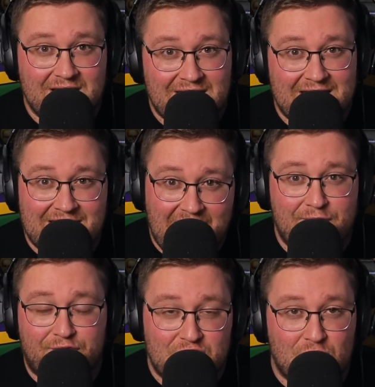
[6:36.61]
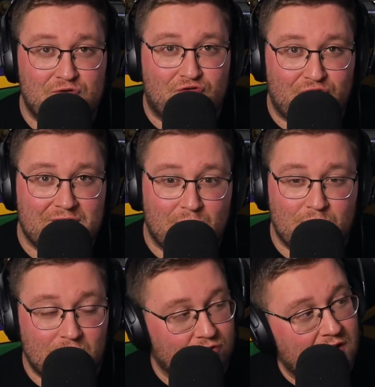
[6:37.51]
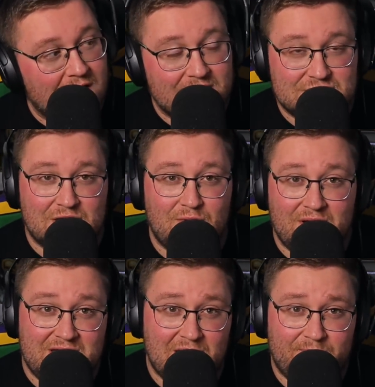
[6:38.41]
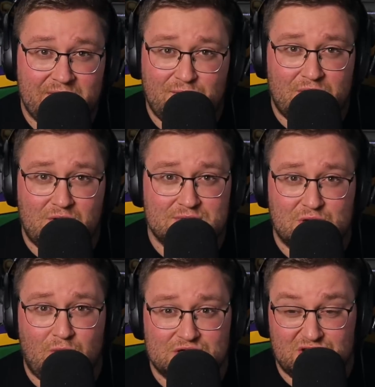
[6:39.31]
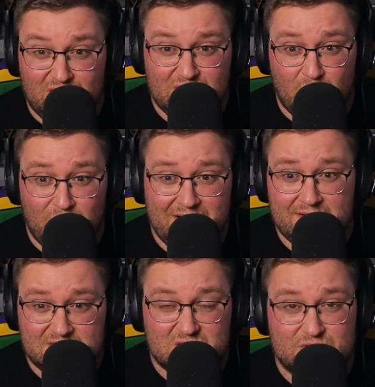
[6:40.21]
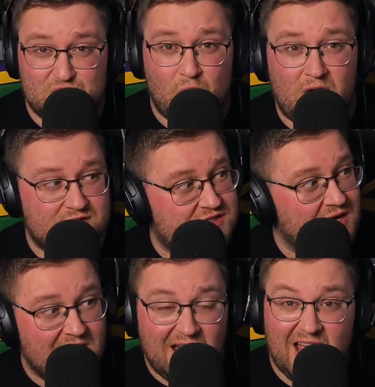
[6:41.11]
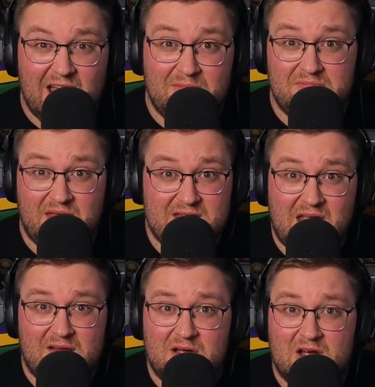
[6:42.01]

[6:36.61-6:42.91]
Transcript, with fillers: in every country in the world so you know if you want to come to a watch along and win some squats um, then yeah